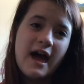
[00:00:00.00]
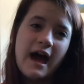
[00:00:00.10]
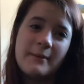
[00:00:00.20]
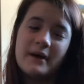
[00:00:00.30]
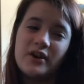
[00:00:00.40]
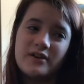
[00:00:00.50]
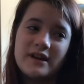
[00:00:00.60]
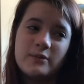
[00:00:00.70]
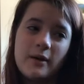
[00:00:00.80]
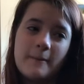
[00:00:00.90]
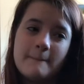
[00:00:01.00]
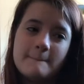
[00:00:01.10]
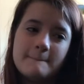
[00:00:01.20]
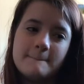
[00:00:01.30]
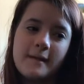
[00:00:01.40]
I might not need one,
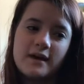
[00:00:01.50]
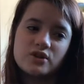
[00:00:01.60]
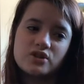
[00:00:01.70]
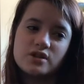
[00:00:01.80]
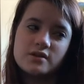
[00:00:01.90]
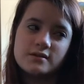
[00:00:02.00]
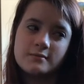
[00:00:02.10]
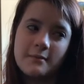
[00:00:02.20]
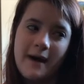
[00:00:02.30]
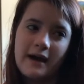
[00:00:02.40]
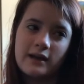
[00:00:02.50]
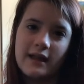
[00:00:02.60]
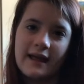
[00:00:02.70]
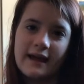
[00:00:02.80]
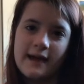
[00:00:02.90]
might just use the bag
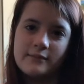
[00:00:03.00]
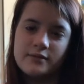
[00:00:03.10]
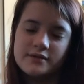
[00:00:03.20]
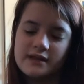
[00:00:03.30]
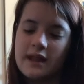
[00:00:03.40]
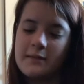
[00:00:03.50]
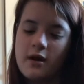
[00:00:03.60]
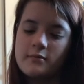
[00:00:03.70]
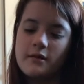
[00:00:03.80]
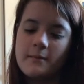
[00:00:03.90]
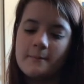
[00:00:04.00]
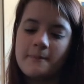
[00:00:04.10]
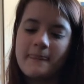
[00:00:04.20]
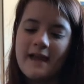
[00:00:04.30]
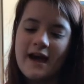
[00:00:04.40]
like I am using at the moment.
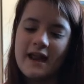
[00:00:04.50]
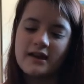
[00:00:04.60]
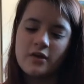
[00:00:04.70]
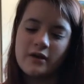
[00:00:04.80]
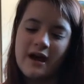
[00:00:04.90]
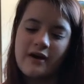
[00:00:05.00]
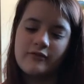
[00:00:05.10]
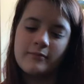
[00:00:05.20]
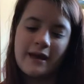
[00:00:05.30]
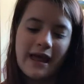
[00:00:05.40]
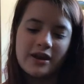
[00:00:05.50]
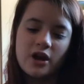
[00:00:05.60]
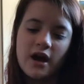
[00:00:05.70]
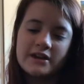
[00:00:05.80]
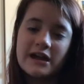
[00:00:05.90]
And I don't have my
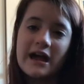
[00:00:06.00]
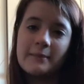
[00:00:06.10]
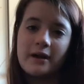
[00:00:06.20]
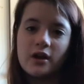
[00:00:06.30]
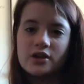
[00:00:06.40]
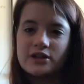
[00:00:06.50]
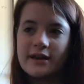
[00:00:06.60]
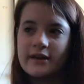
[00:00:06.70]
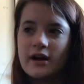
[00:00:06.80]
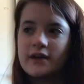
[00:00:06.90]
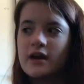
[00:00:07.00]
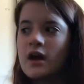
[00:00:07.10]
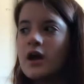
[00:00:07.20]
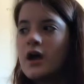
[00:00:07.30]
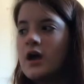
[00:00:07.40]
lanyard yet, my college lanyard.
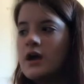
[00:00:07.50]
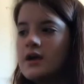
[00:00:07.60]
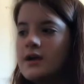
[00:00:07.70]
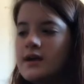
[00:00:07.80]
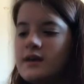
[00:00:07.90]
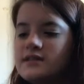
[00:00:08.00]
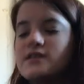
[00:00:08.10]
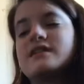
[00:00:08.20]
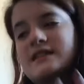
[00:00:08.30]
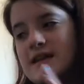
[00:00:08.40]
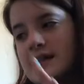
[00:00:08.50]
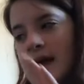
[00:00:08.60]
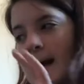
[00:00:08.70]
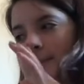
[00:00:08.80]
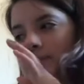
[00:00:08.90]
So things like
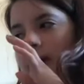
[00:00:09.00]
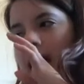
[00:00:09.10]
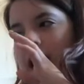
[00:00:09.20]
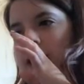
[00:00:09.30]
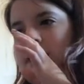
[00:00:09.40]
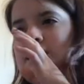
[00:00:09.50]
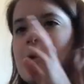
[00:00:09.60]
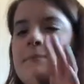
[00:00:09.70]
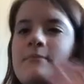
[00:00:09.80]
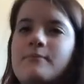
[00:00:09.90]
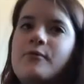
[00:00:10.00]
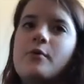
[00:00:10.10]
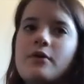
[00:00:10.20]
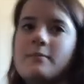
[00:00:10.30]
that and a few other